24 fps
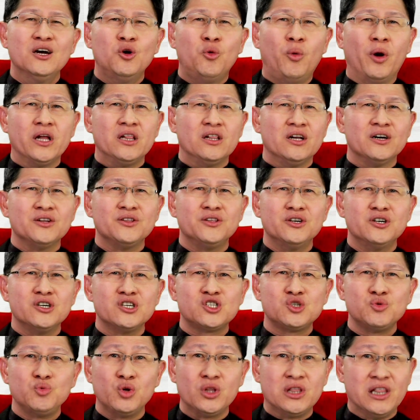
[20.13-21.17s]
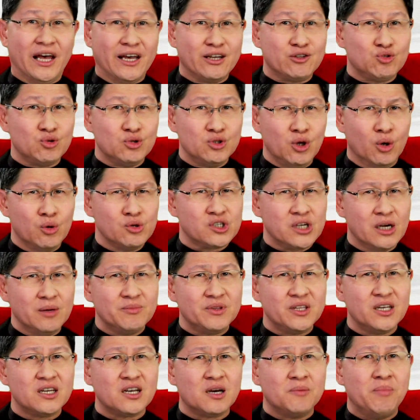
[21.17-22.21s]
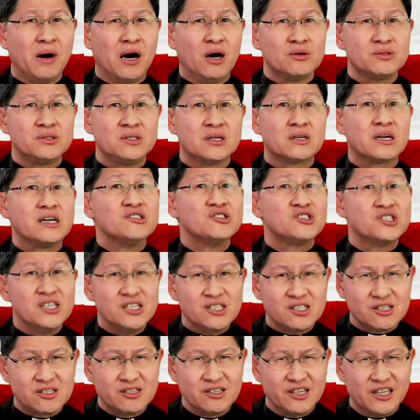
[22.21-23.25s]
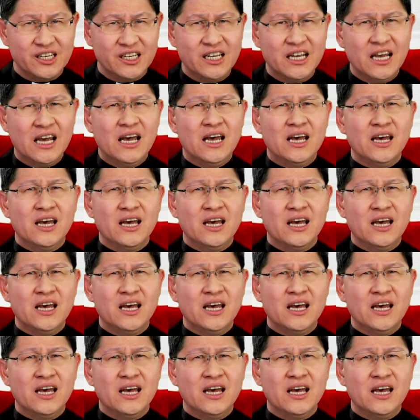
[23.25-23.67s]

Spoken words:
while others would like to know something about the Consistory